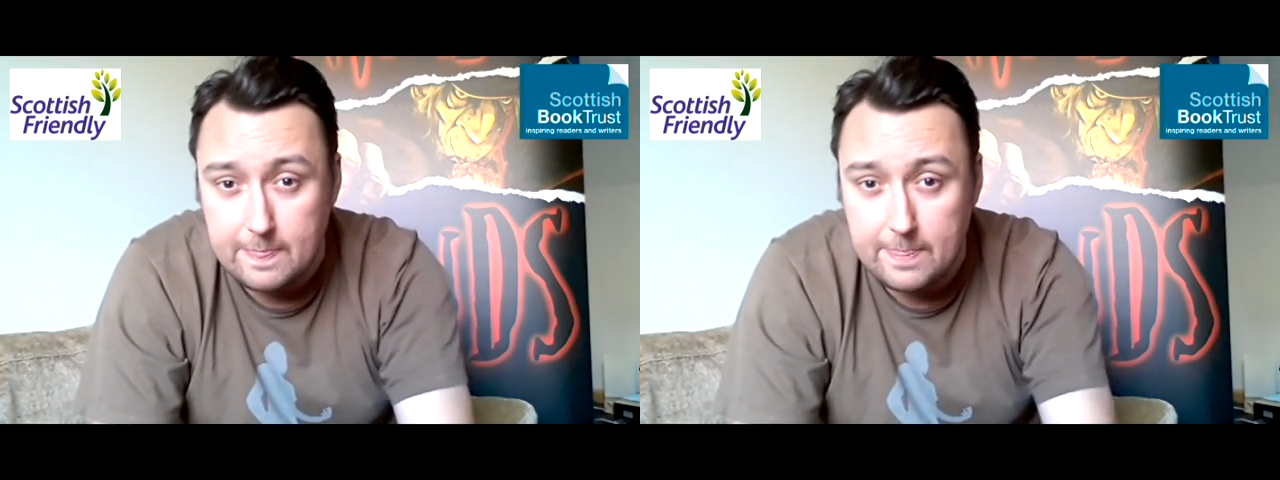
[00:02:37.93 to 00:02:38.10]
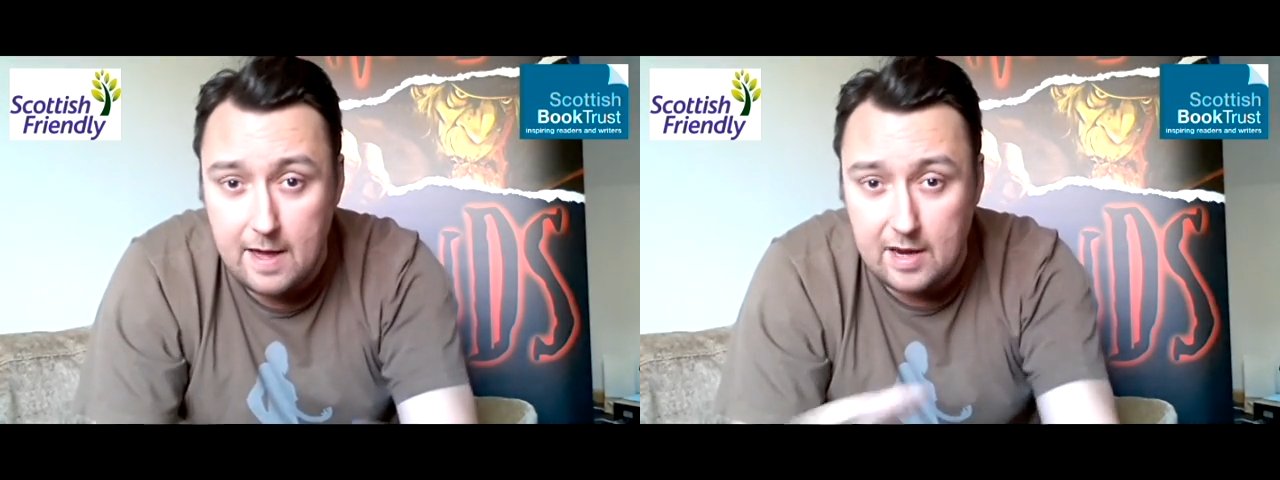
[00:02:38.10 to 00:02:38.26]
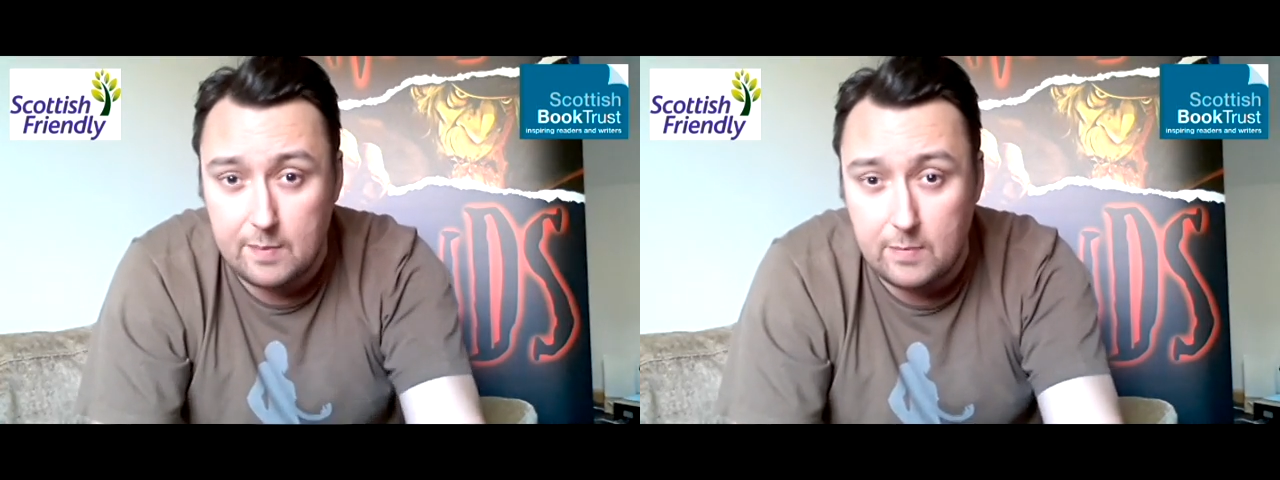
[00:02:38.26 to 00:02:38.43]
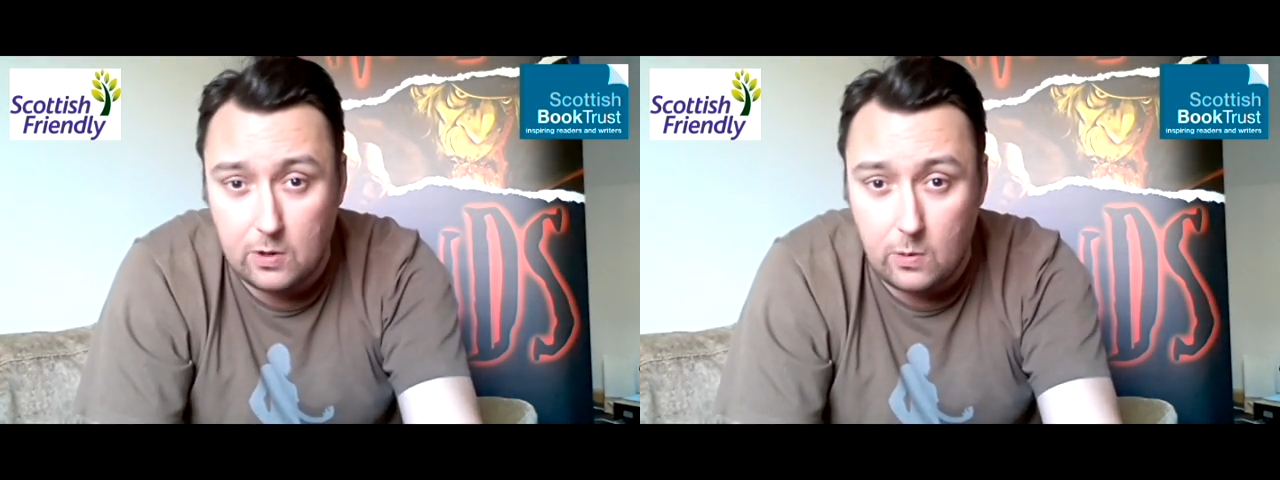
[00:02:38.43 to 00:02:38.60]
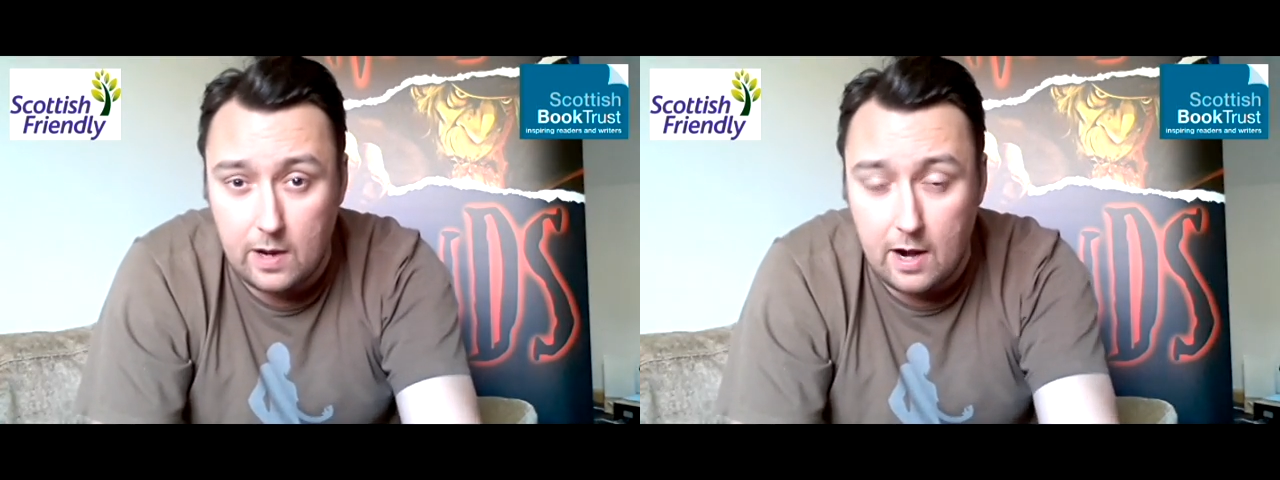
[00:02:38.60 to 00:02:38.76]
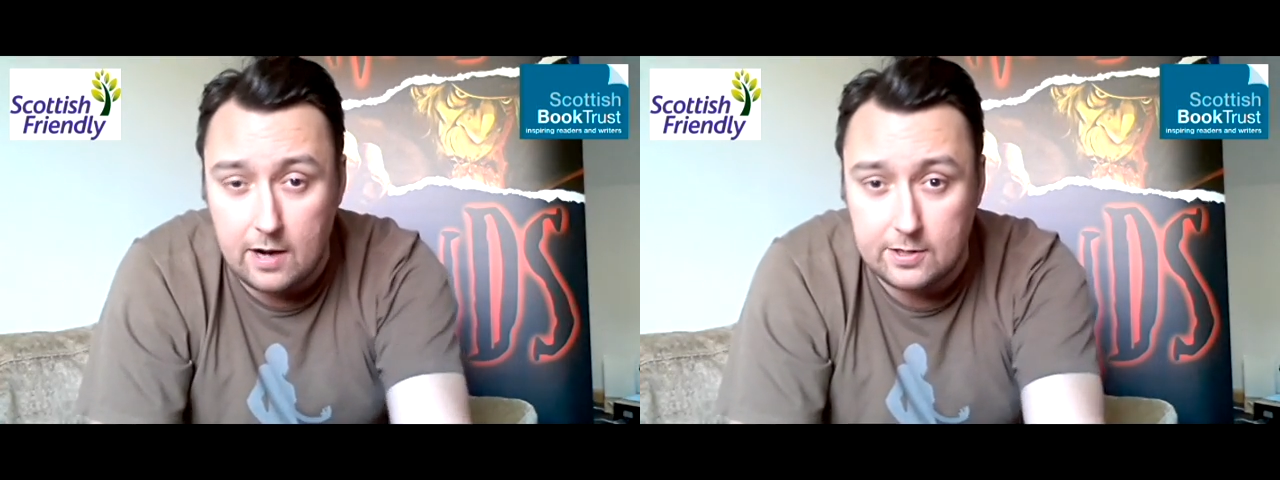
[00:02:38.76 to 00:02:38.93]
that can be
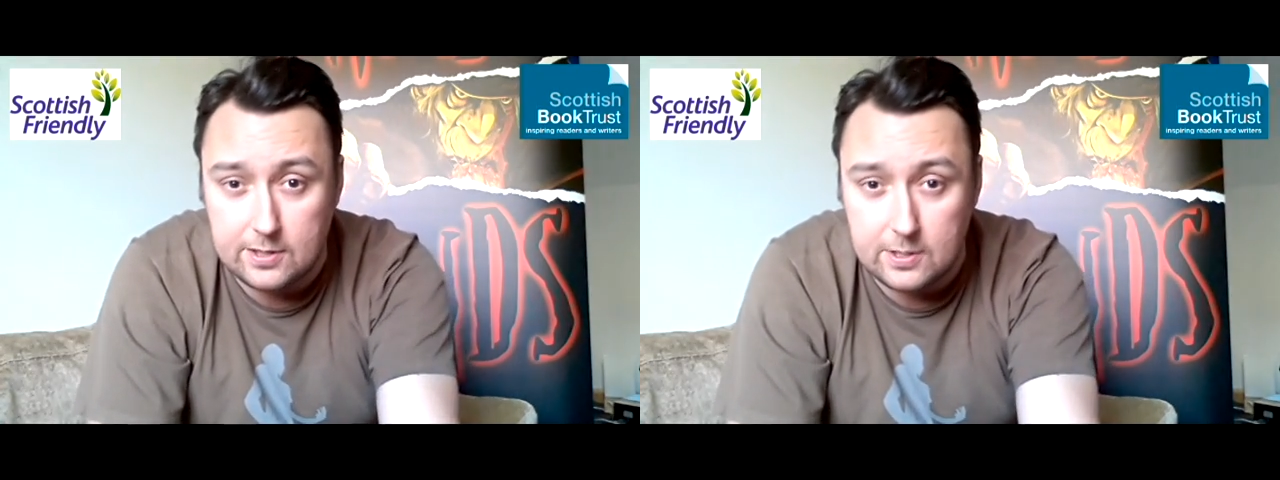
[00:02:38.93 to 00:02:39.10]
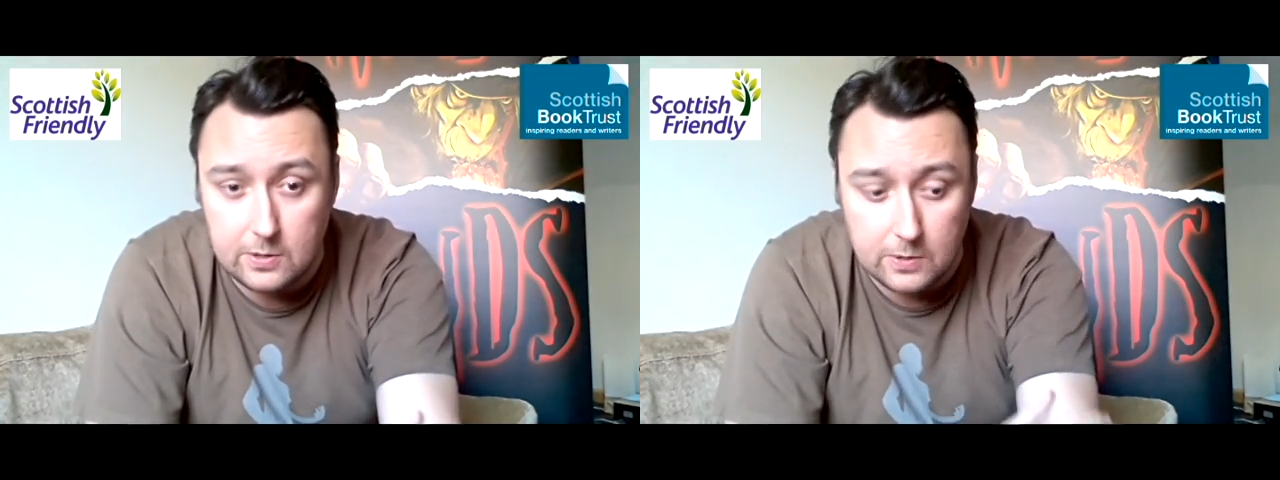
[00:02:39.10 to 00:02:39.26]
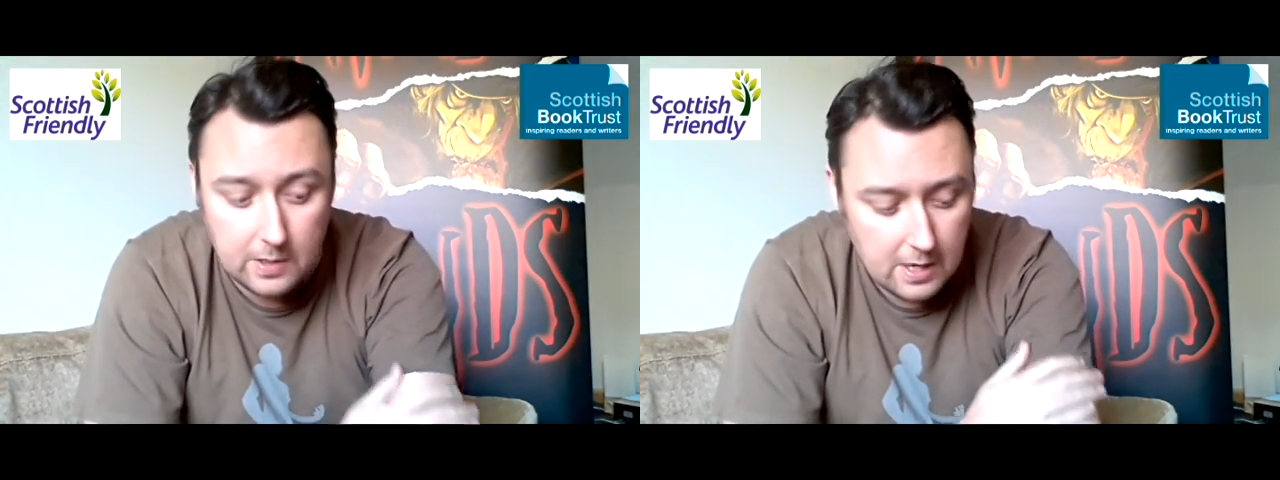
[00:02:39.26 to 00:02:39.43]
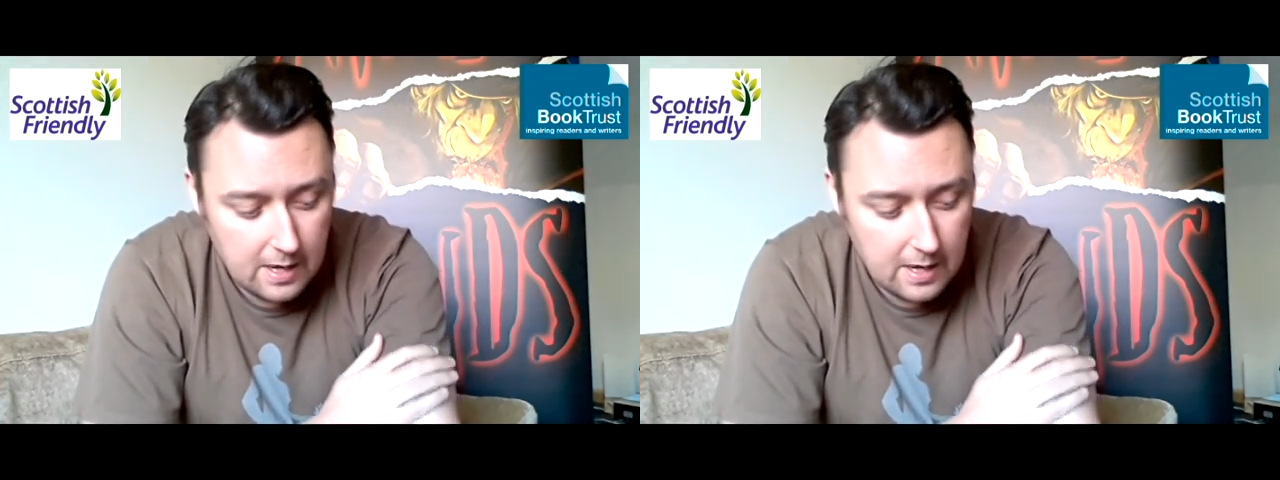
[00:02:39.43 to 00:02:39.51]
quite hard to do.